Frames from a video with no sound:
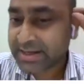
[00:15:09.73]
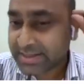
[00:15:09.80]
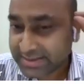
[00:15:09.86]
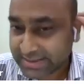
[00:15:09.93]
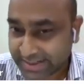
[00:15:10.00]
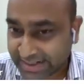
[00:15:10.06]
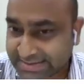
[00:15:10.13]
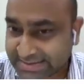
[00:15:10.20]
The
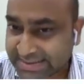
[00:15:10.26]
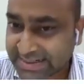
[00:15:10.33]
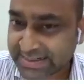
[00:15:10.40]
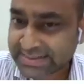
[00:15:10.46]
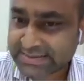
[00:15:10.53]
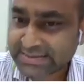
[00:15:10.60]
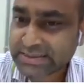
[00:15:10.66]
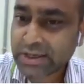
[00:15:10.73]
reason
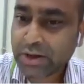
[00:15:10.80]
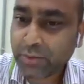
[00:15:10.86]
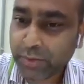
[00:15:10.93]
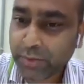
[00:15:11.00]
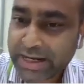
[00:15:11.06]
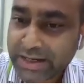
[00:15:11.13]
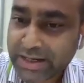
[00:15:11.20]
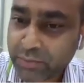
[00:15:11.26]
is
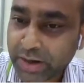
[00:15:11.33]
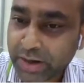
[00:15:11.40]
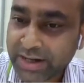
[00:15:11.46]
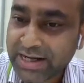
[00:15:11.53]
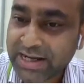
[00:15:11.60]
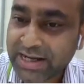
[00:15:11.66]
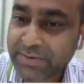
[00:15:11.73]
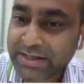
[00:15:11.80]
when one
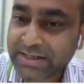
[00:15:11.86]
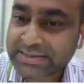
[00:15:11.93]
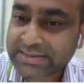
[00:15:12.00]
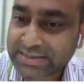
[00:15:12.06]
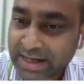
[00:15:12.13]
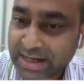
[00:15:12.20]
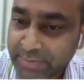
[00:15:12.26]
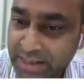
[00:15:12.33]
lipid is
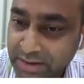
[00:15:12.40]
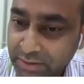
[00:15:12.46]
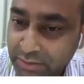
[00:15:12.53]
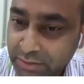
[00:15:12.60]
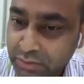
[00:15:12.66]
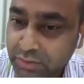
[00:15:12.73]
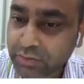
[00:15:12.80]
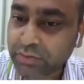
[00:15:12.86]
coming
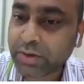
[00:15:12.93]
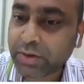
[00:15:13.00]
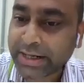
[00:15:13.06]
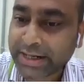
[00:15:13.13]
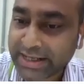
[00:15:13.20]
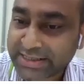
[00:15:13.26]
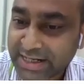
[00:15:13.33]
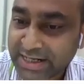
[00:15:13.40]
to
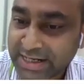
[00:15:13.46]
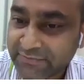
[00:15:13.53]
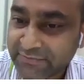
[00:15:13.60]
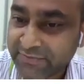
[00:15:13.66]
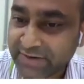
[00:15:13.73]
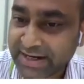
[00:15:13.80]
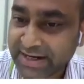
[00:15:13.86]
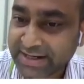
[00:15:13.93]
another
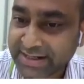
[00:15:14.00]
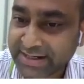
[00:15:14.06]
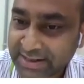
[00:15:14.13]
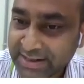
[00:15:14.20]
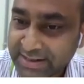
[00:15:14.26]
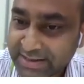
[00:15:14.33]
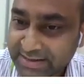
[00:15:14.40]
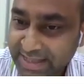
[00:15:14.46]
leaflet,
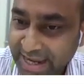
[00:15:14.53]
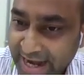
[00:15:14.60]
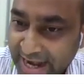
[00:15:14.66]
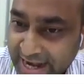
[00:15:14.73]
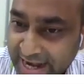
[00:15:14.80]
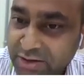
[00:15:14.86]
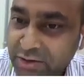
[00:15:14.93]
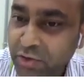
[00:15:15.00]
the
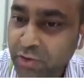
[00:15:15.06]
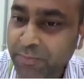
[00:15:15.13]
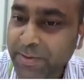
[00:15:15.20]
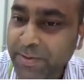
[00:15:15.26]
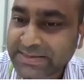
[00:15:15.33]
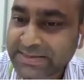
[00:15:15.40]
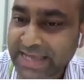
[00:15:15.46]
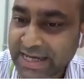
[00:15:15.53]
head group
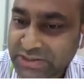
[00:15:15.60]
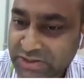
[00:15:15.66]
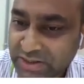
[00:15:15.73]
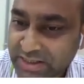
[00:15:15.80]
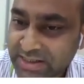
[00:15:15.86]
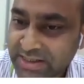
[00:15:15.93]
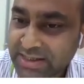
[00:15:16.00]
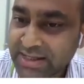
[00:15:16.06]
is
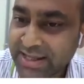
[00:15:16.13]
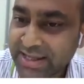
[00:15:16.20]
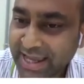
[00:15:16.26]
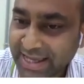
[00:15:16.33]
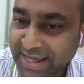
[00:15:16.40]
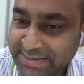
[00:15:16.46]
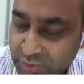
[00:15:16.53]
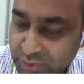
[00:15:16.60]
actually
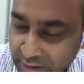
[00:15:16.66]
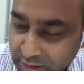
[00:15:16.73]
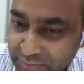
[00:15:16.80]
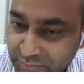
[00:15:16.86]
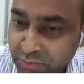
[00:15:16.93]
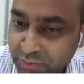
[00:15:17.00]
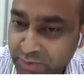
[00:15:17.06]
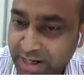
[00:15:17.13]
has to come
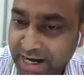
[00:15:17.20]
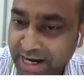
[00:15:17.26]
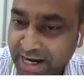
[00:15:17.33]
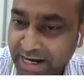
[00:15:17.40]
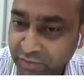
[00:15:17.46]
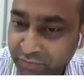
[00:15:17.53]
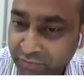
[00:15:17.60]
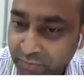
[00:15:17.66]
through a
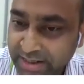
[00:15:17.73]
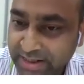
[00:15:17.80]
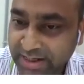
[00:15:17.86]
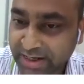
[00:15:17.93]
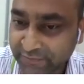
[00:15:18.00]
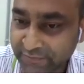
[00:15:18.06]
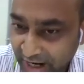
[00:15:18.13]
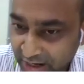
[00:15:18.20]
hydrophobic
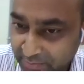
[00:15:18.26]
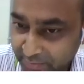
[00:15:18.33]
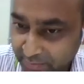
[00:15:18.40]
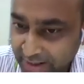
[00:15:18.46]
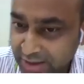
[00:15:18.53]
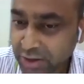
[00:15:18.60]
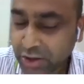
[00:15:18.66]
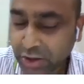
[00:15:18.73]

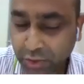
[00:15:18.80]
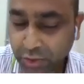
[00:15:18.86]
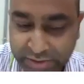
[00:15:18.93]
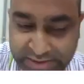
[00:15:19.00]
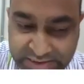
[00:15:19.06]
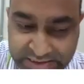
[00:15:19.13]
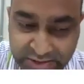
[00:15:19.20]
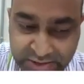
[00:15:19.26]
environment, which
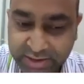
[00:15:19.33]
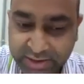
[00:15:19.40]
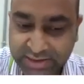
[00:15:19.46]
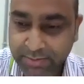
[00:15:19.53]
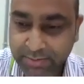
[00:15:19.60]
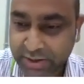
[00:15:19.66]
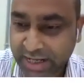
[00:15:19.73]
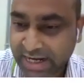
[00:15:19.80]
is not
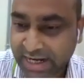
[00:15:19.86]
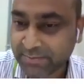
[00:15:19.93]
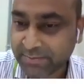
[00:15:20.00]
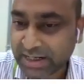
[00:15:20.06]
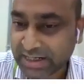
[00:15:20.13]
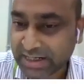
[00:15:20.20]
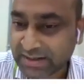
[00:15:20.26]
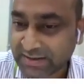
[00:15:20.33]

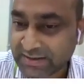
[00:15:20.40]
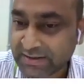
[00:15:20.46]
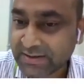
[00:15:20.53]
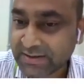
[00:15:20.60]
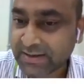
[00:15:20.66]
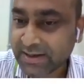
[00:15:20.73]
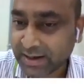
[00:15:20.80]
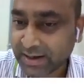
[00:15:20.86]
thermodynamically
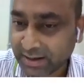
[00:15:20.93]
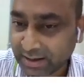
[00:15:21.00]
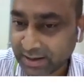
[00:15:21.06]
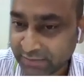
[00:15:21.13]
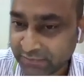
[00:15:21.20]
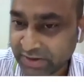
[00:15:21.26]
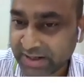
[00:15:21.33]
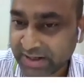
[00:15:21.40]
a
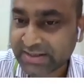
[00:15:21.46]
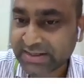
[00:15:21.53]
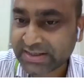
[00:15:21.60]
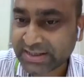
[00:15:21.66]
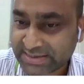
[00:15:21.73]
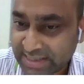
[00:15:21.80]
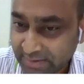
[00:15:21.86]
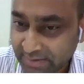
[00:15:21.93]
very
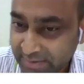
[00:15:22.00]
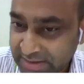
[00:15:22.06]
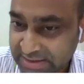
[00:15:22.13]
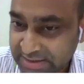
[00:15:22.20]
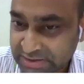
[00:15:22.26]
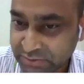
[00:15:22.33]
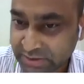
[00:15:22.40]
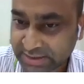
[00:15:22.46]
stable
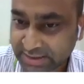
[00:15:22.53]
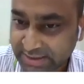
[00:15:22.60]
situation.